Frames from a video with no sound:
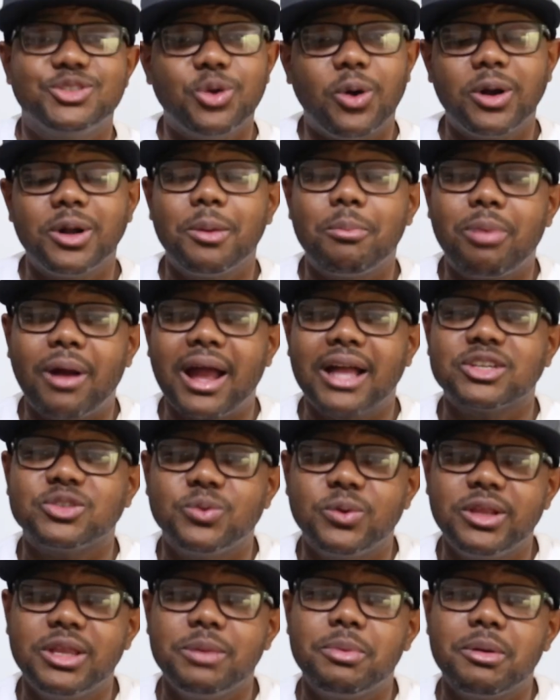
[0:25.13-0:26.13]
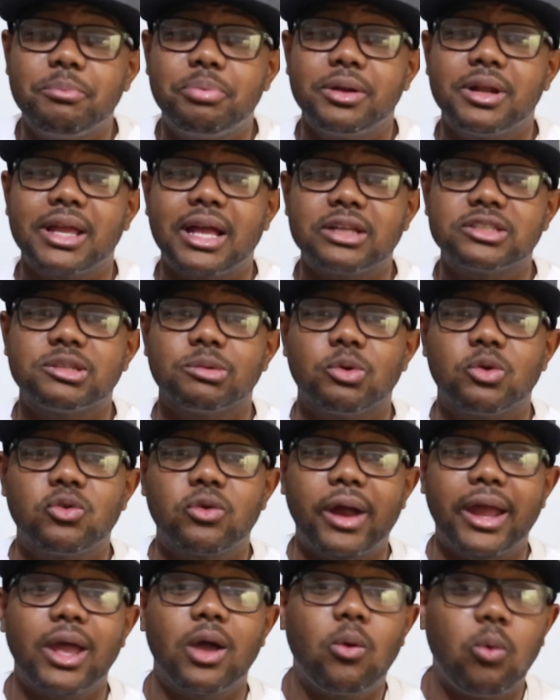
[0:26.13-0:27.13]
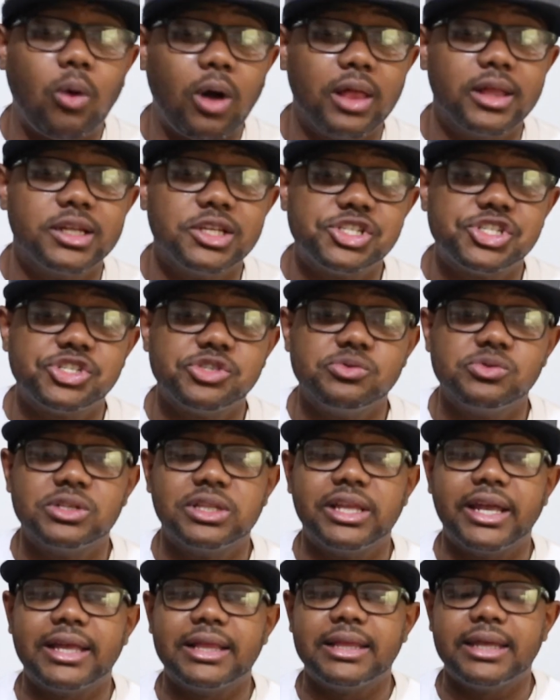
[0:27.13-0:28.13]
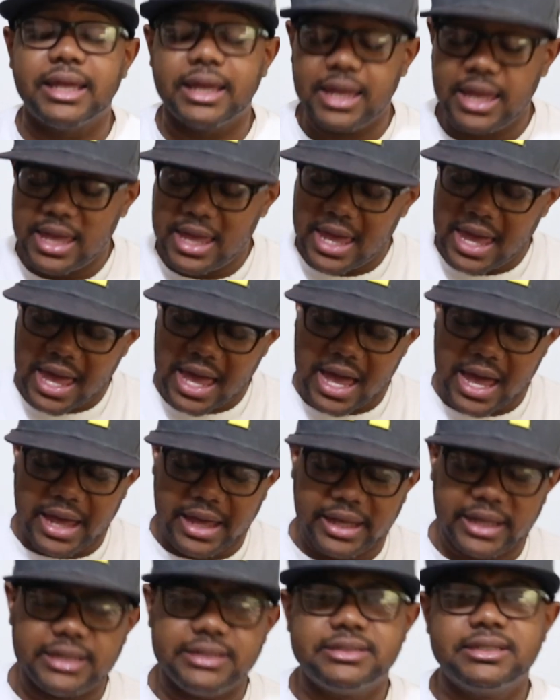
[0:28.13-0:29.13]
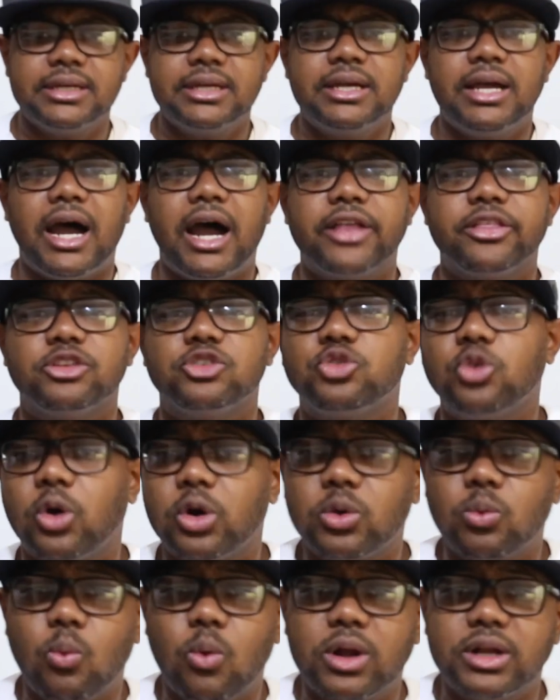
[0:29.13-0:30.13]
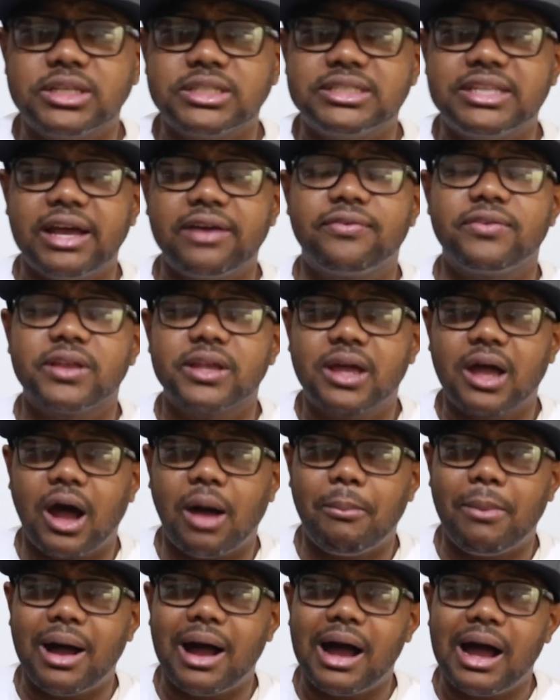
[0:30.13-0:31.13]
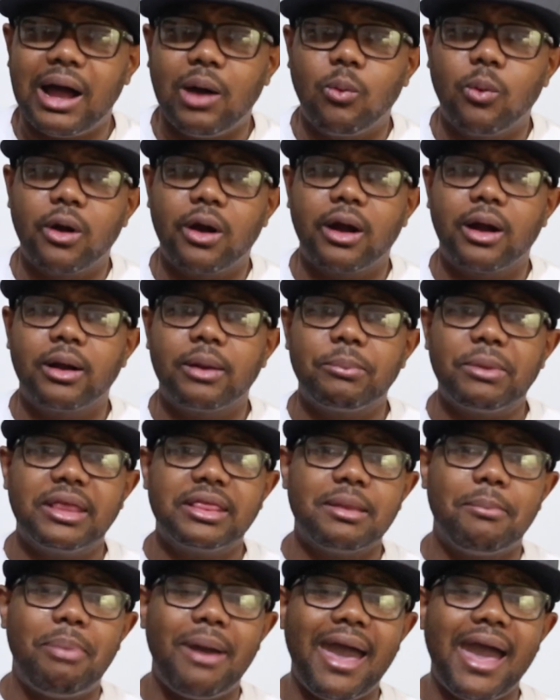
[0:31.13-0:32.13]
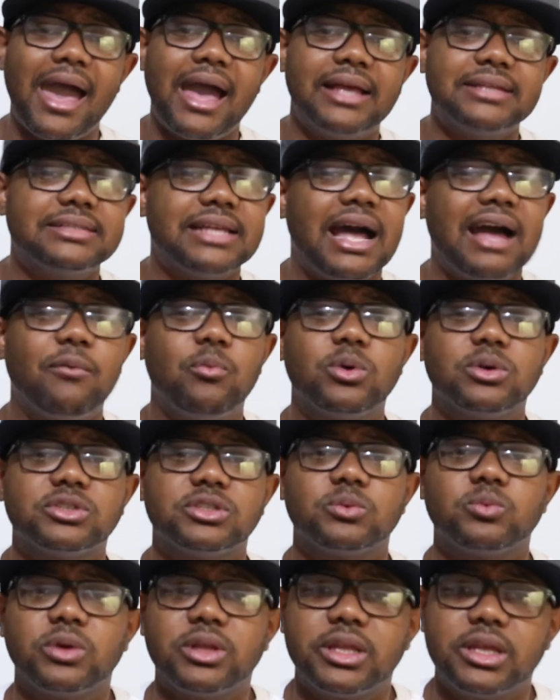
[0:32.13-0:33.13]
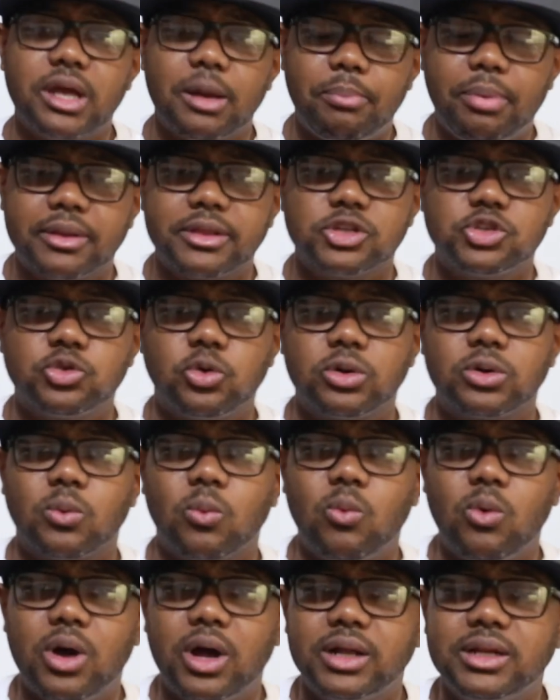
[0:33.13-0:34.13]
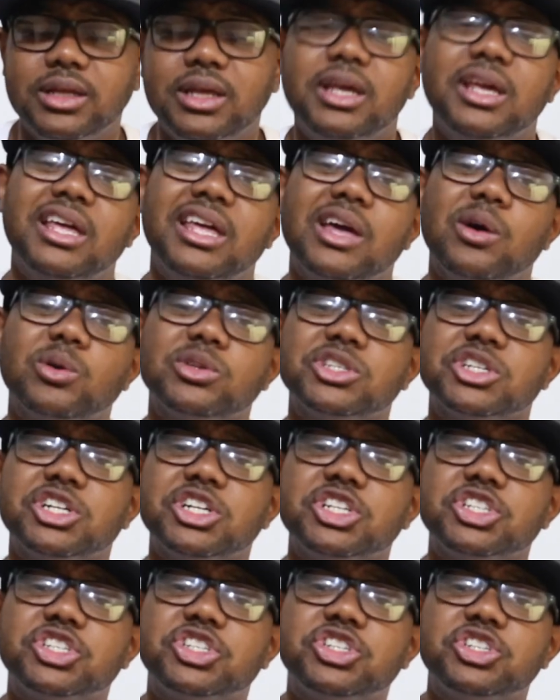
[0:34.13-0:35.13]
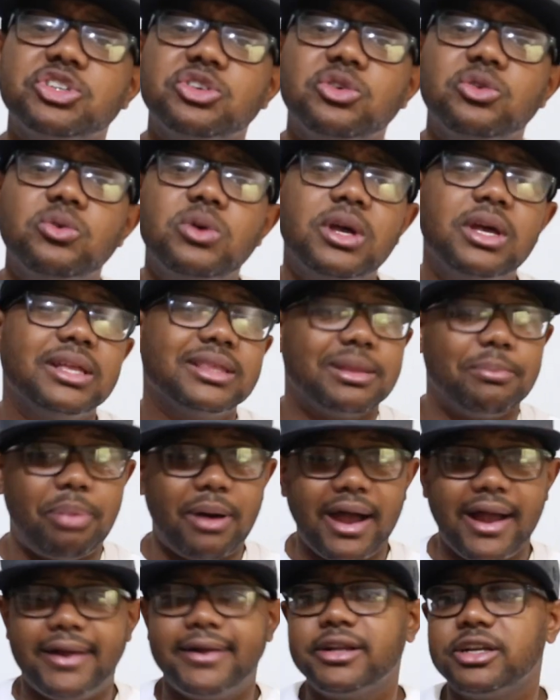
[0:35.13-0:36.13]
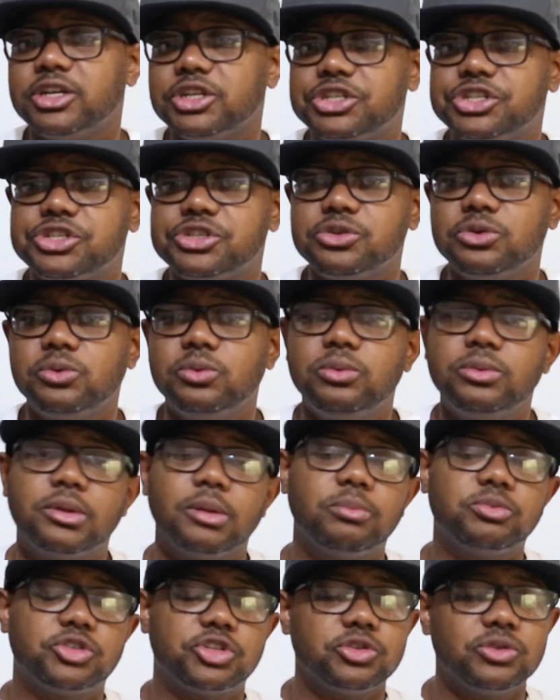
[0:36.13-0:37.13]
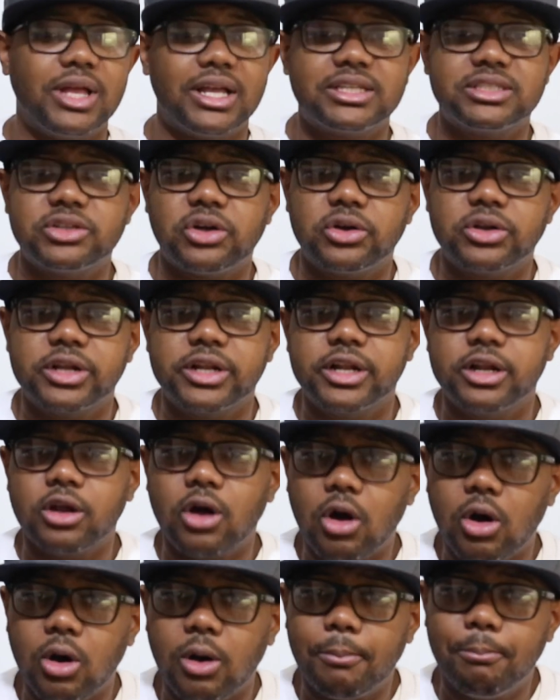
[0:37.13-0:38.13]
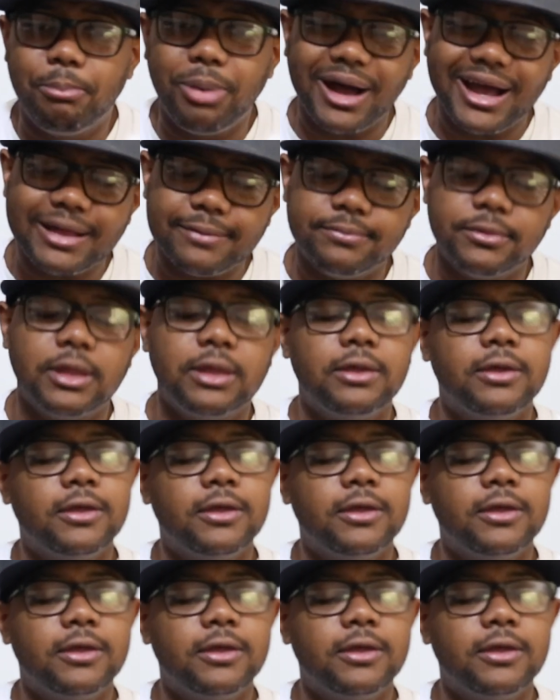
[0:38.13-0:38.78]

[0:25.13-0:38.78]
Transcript: Jordan brand's really been putting out some great quality shoes lately, and uh, the Jordan one has definitely caught my eye, where in the past I wasn't really up on the Jordan one. It was a good shoe, the pioneer shoe, the shoe that started it all, but